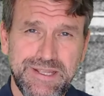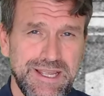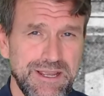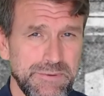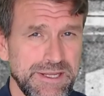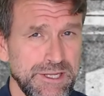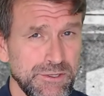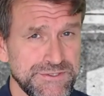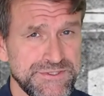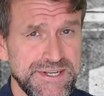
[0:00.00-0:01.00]
and we
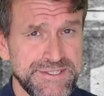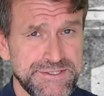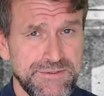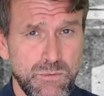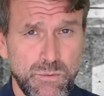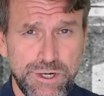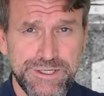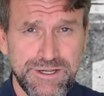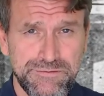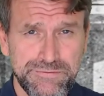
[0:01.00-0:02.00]
cannot stress that word
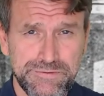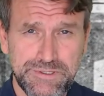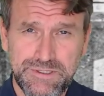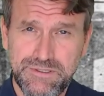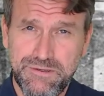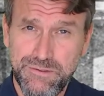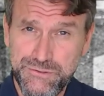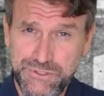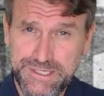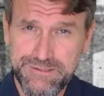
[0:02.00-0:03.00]
enough,
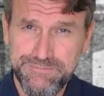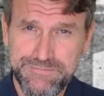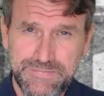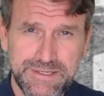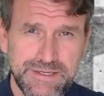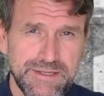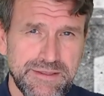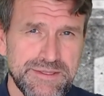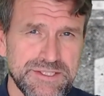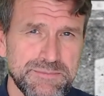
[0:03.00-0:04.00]
crucially,
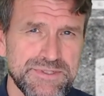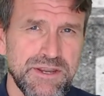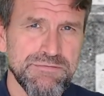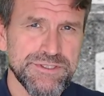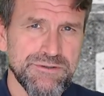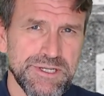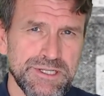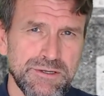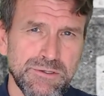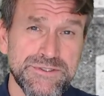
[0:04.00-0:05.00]
this observatory
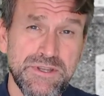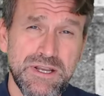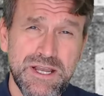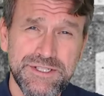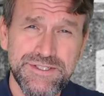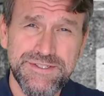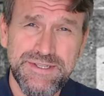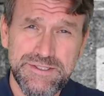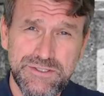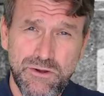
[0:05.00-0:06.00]
holds the largest
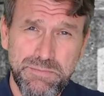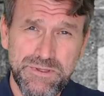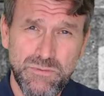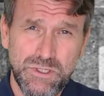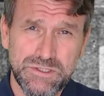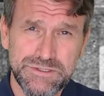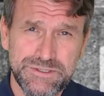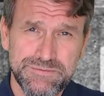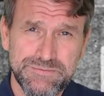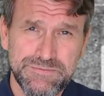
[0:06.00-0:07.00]
telescope in the world,
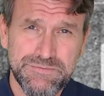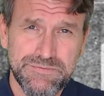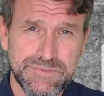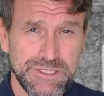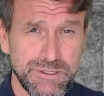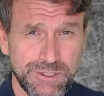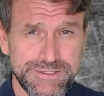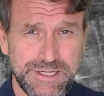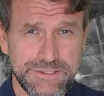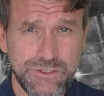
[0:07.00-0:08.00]
the Hooker
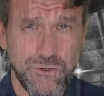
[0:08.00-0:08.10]
telescope.